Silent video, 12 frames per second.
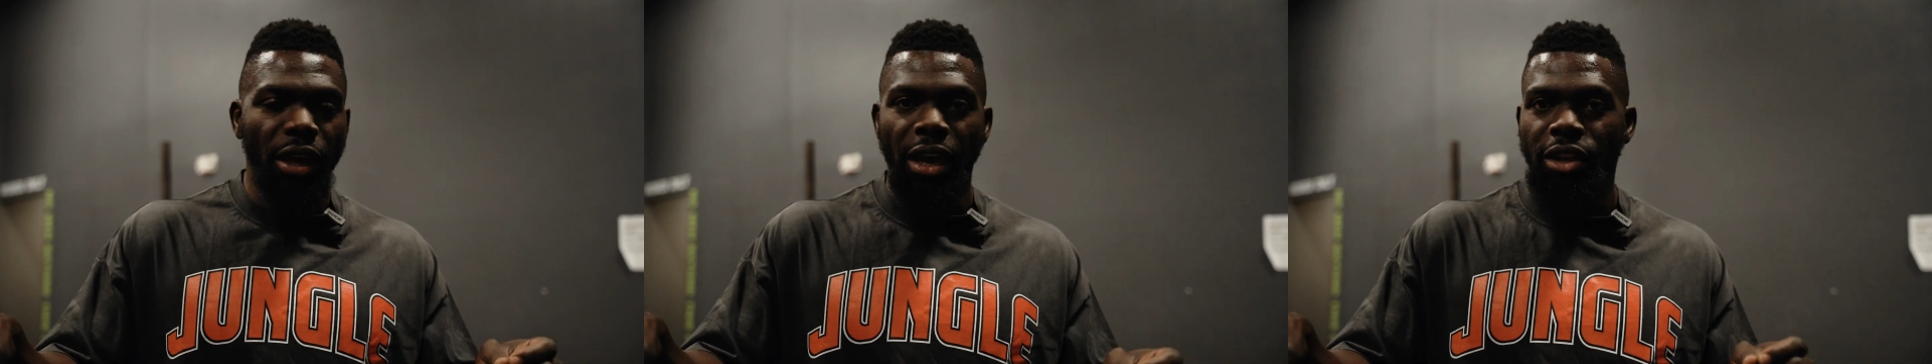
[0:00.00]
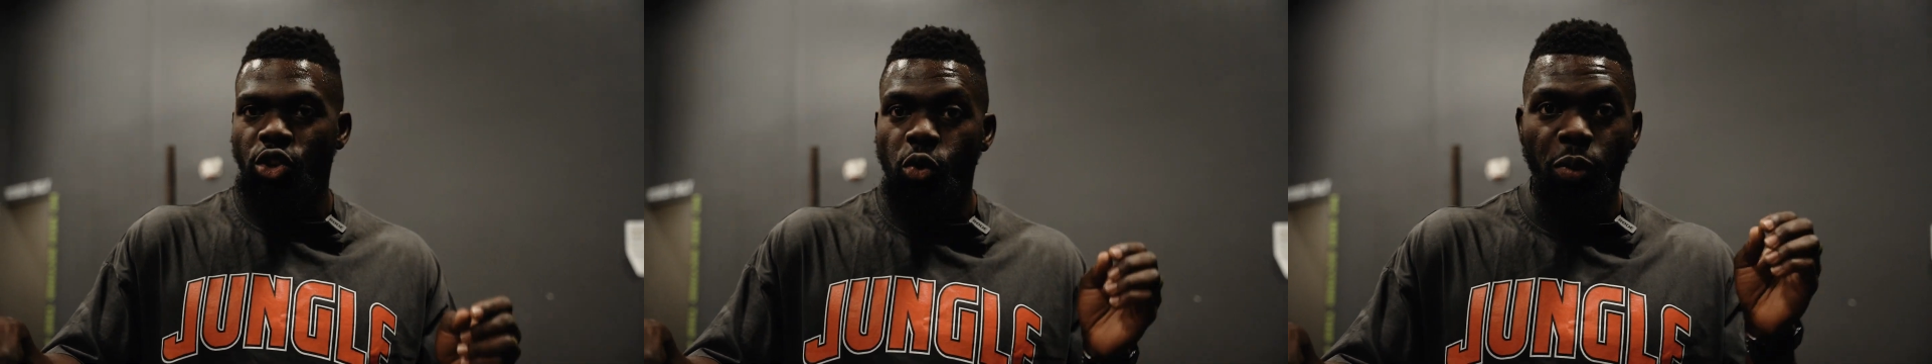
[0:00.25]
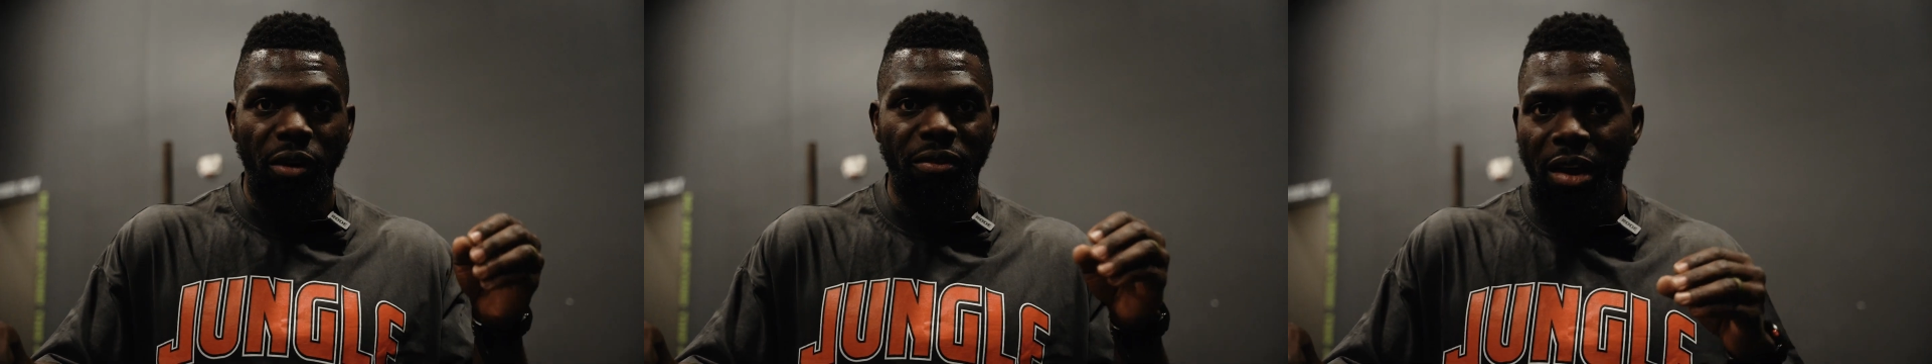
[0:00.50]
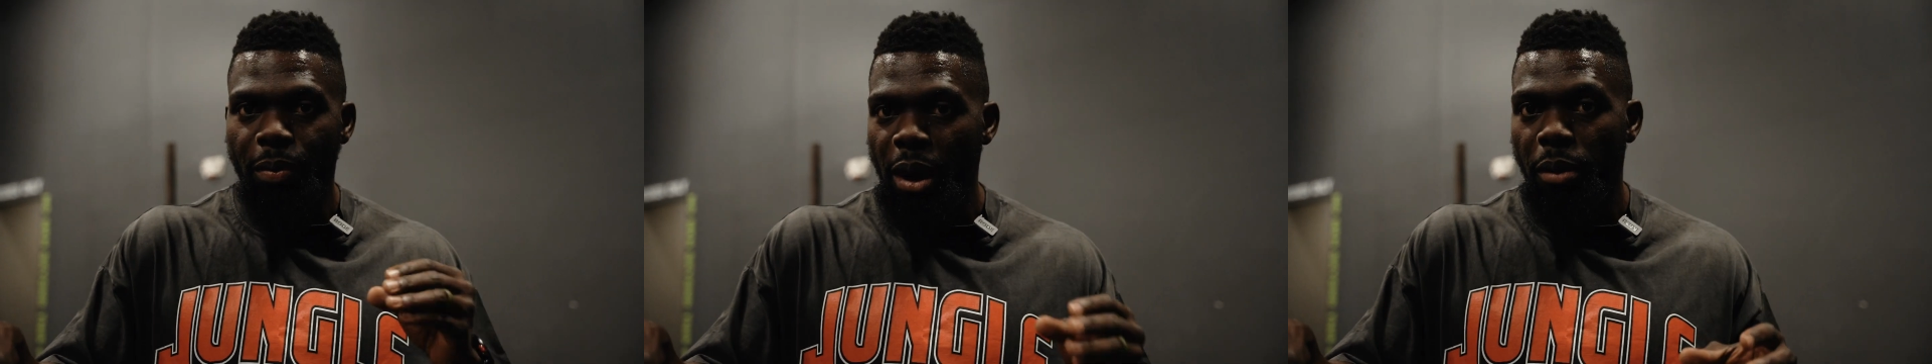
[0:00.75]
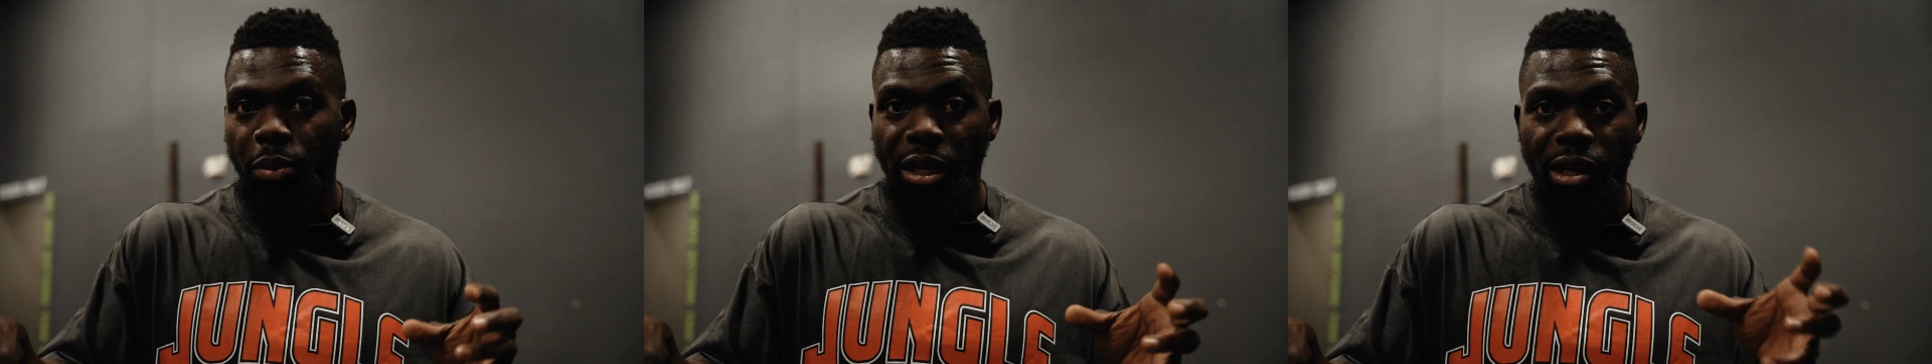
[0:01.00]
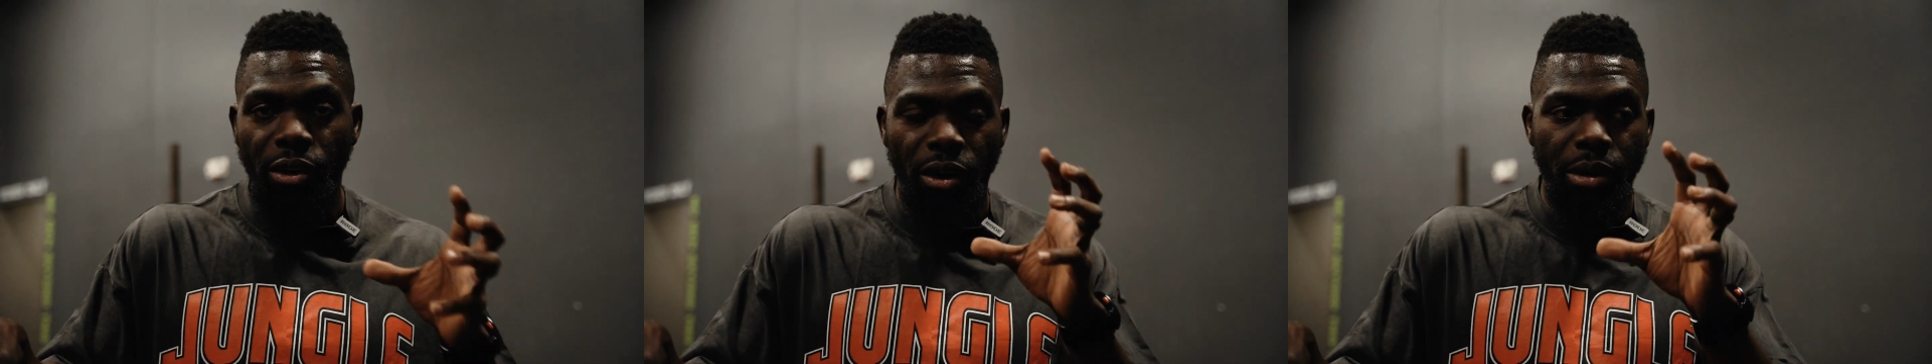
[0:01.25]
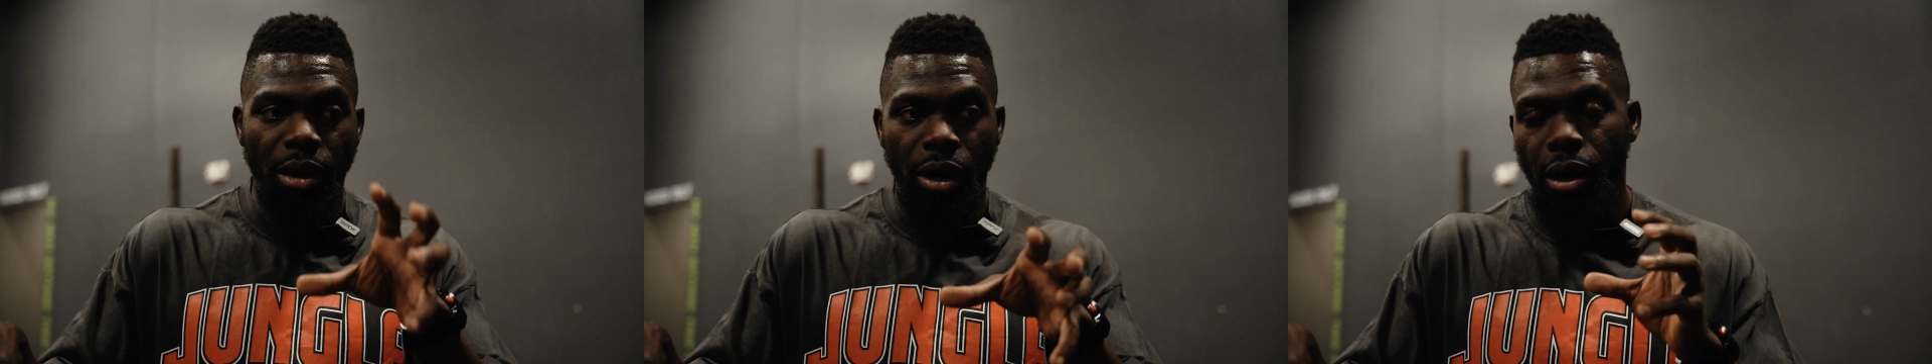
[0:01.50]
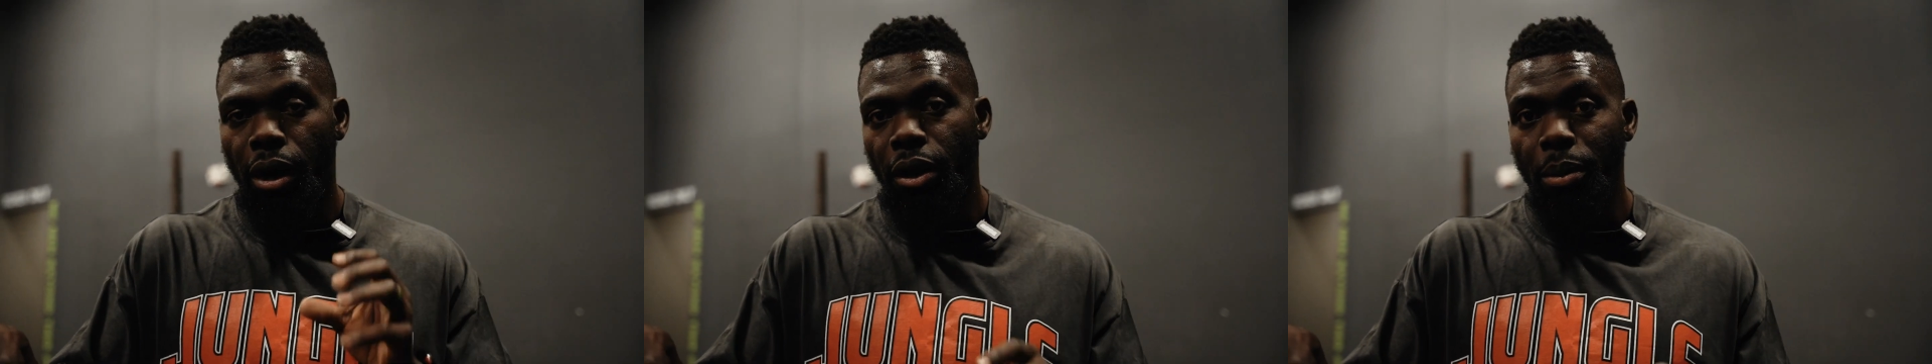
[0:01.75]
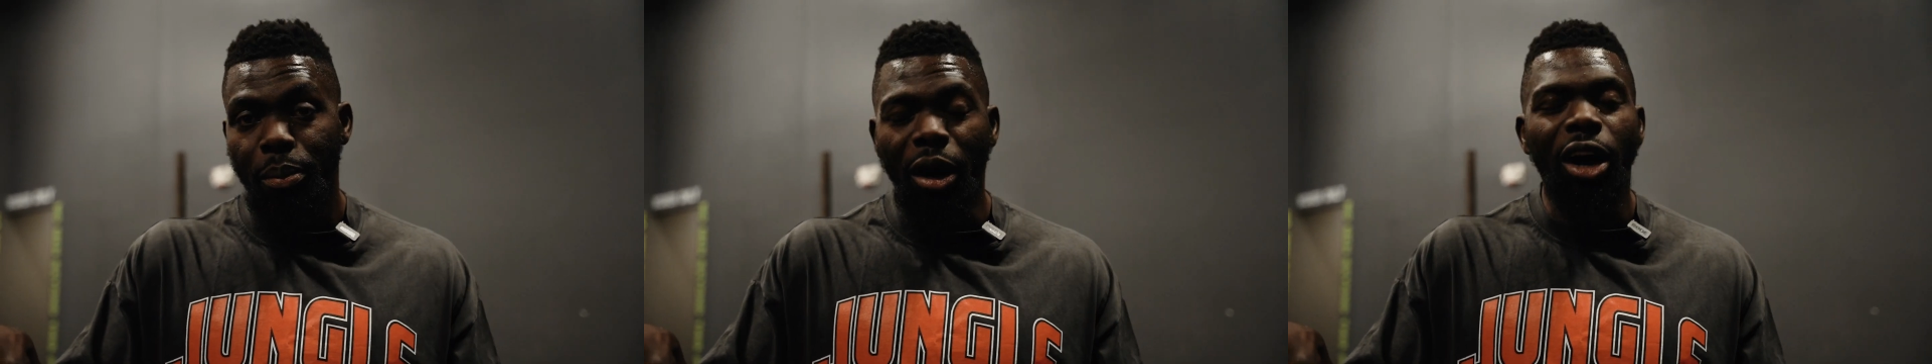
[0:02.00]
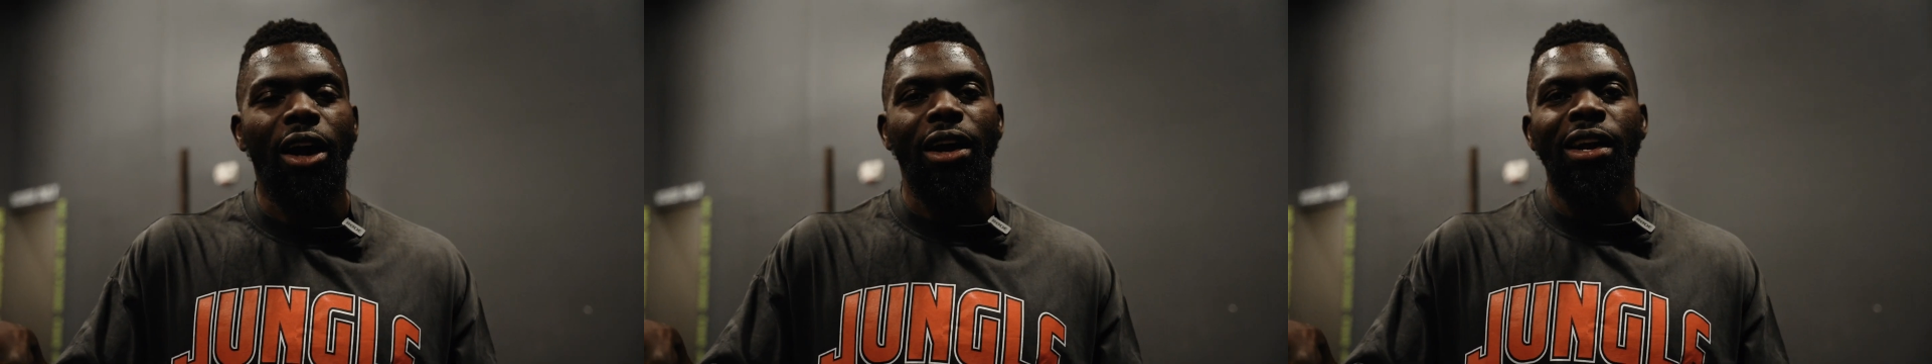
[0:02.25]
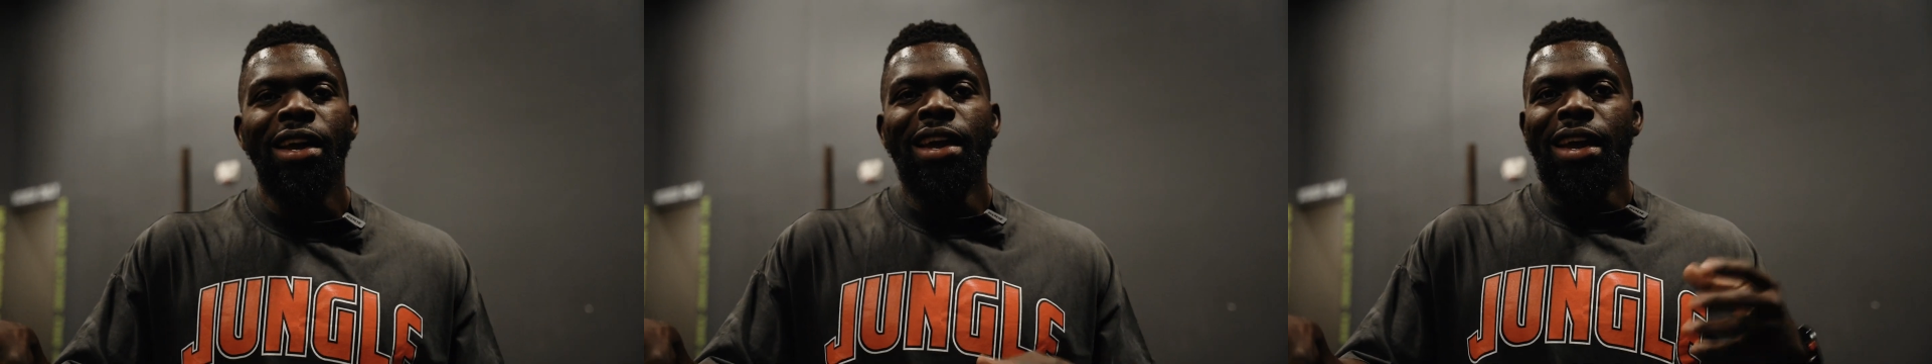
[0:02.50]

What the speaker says: okay, 2.5 pound plate on a bar,